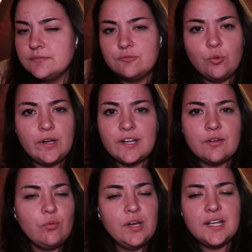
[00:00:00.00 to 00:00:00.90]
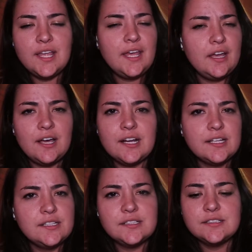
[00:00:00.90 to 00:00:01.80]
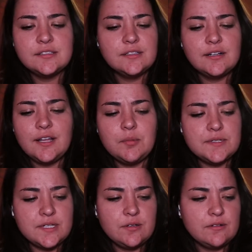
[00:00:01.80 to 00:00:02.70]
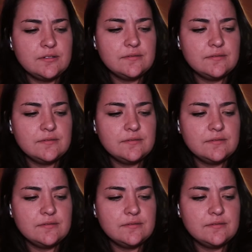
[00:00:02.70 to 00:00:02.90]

What a chaotic little episode.